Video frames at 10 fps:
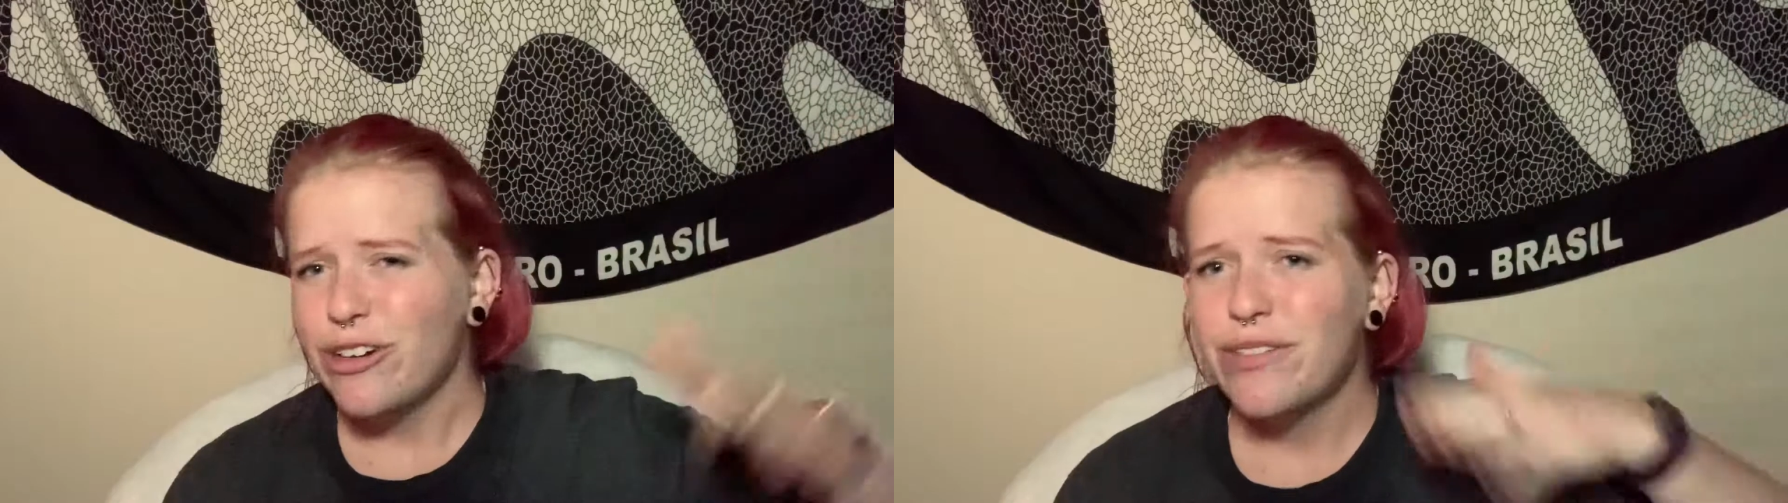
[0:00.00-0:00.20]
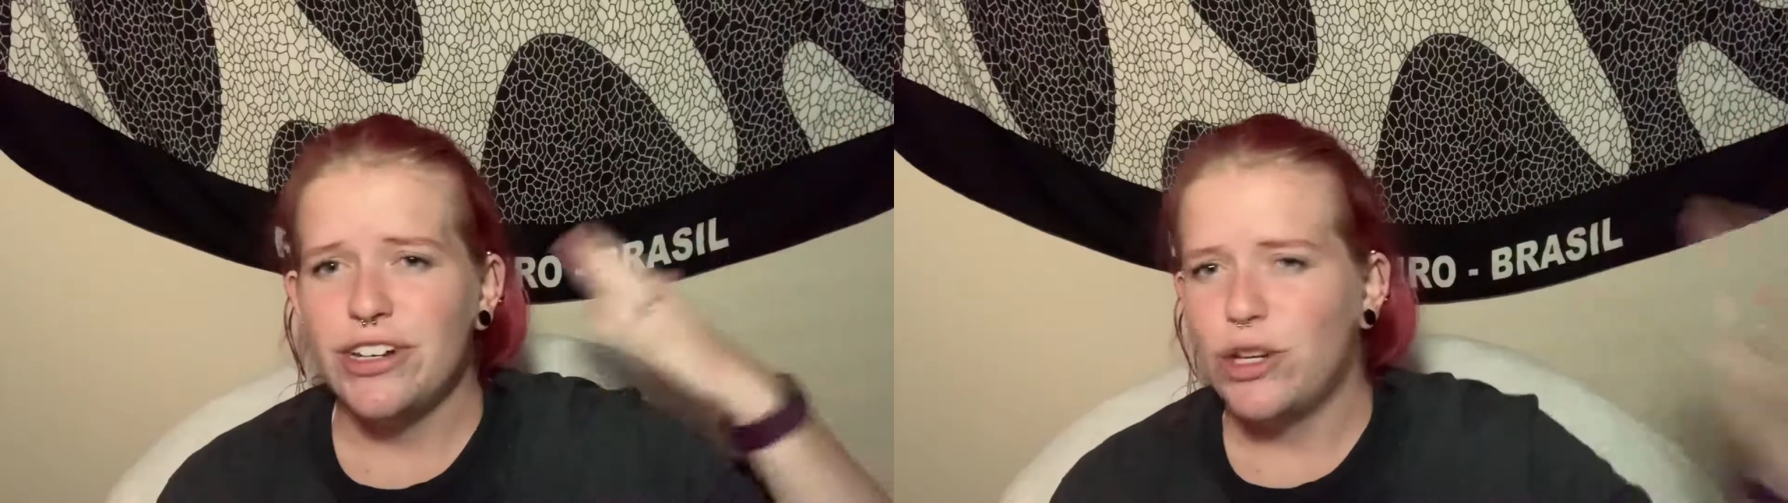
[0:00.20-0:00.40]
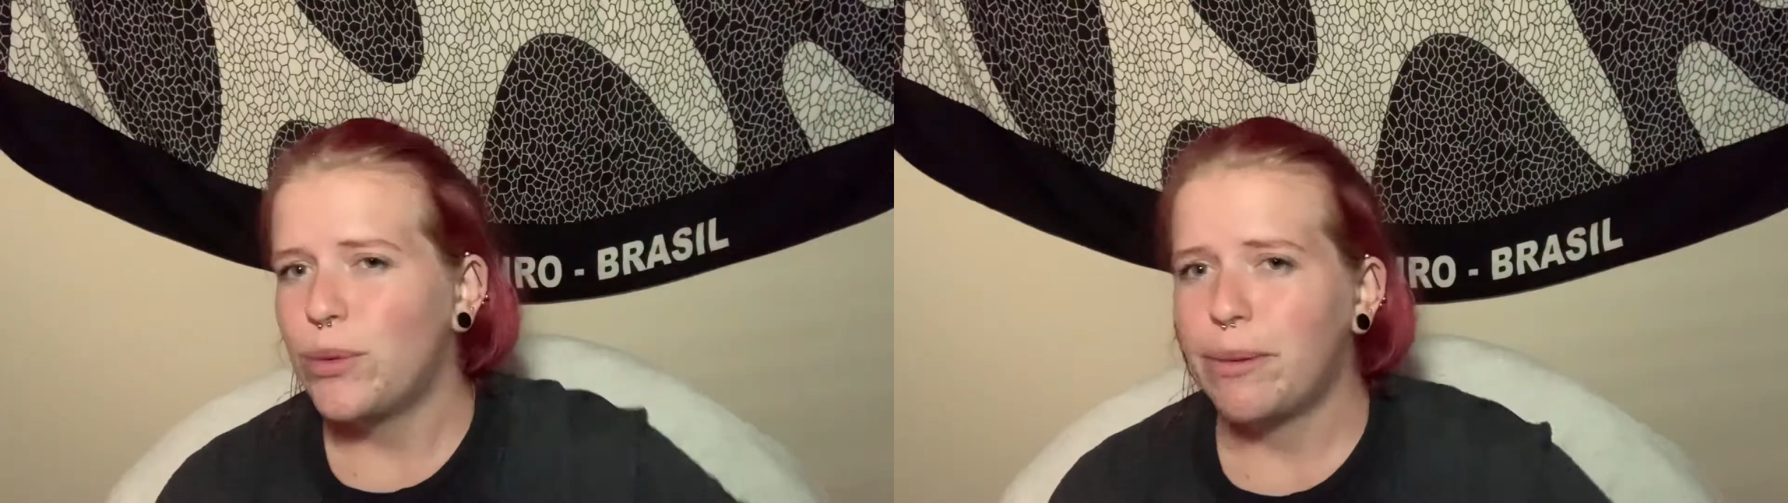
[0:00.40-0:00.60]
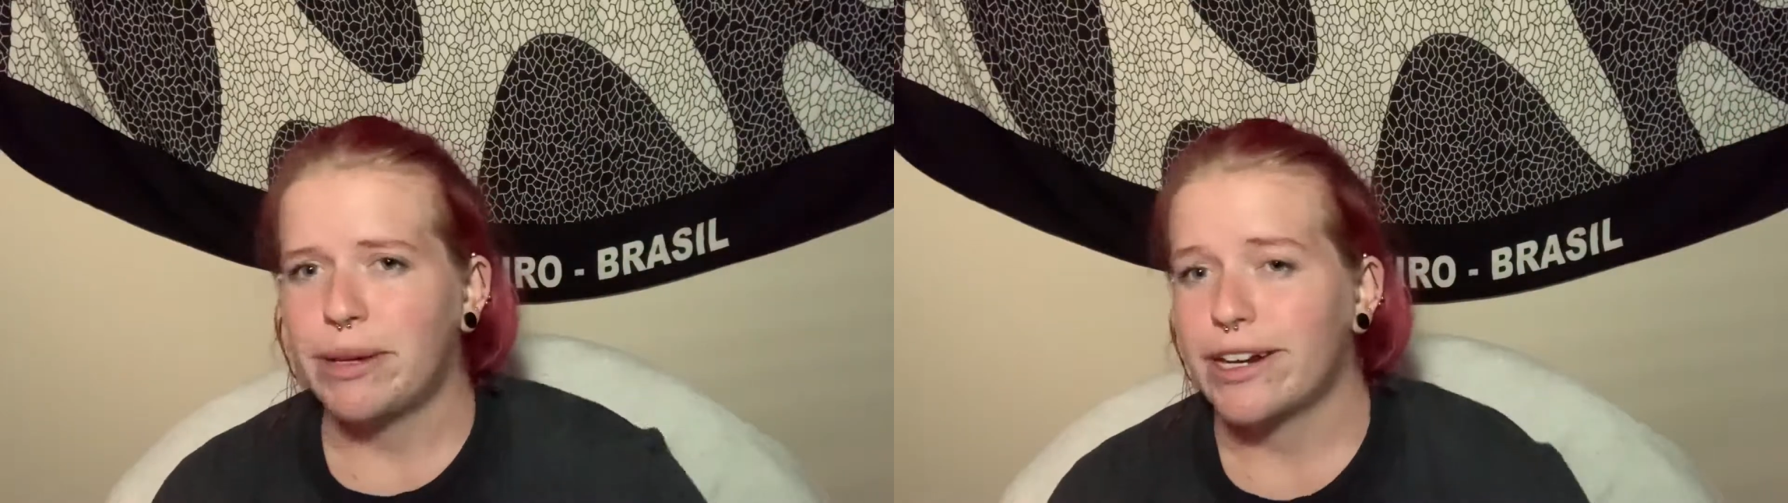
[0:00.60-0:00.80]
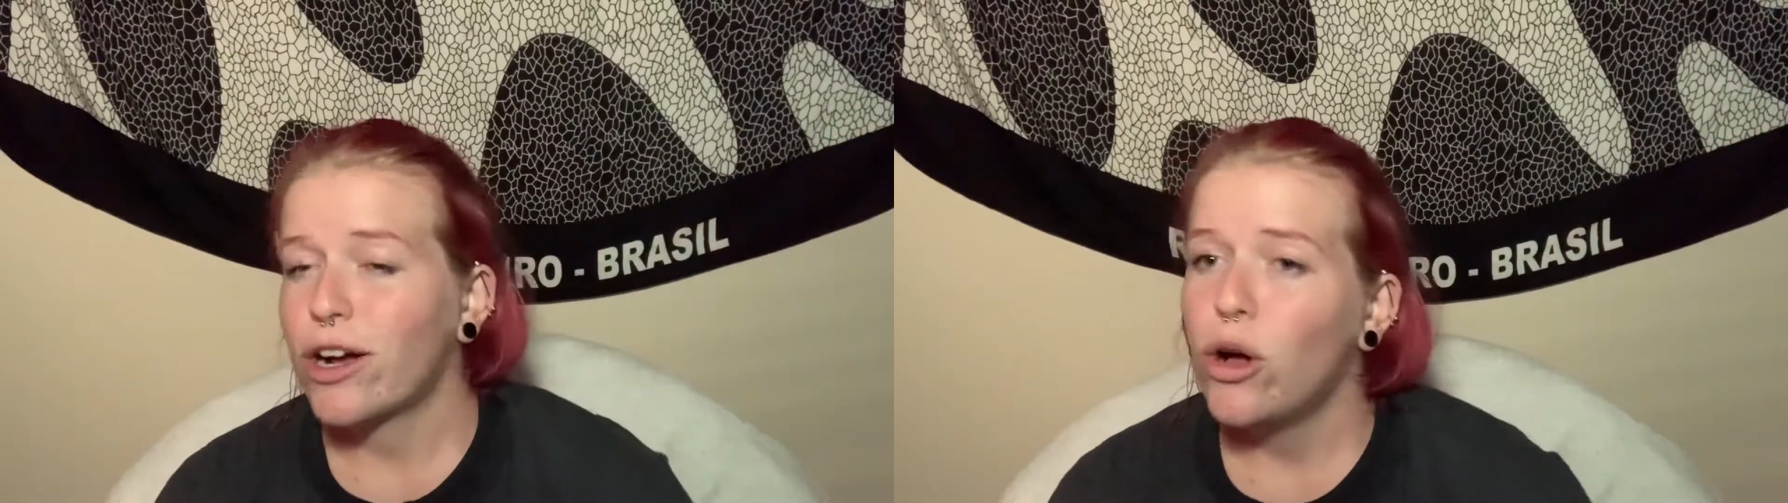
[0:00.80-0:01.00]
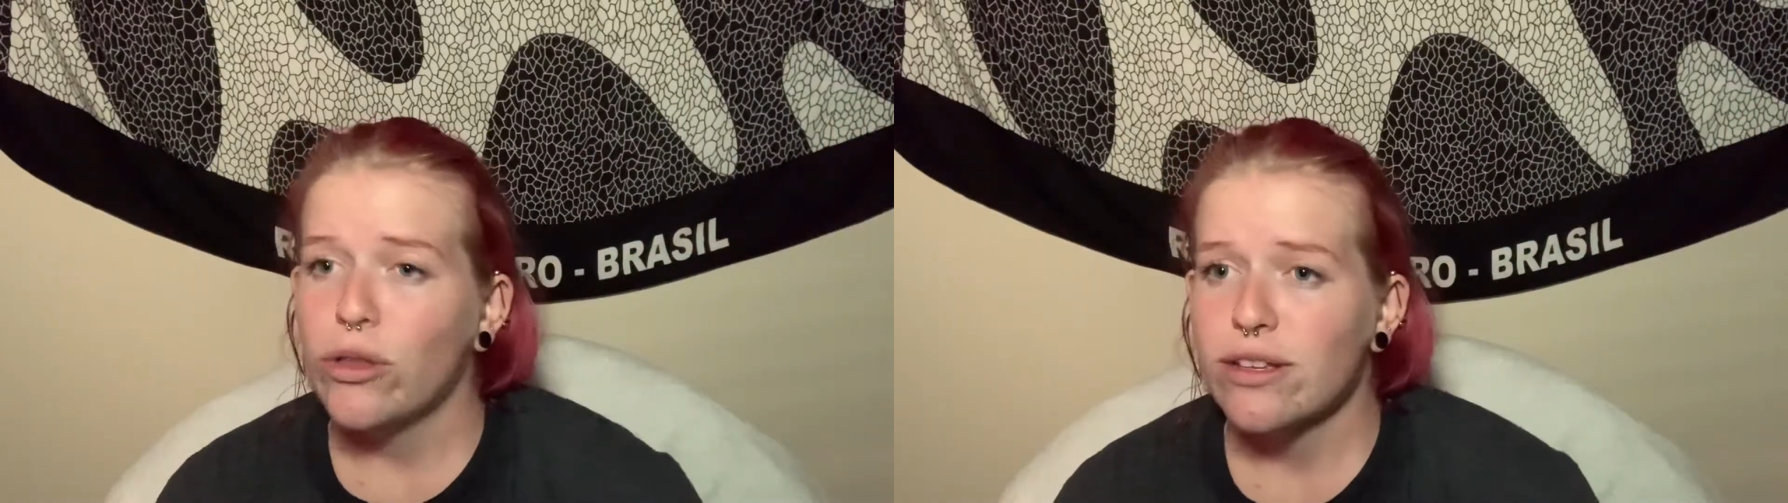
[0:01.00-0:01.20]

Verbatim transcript: what's going on with me,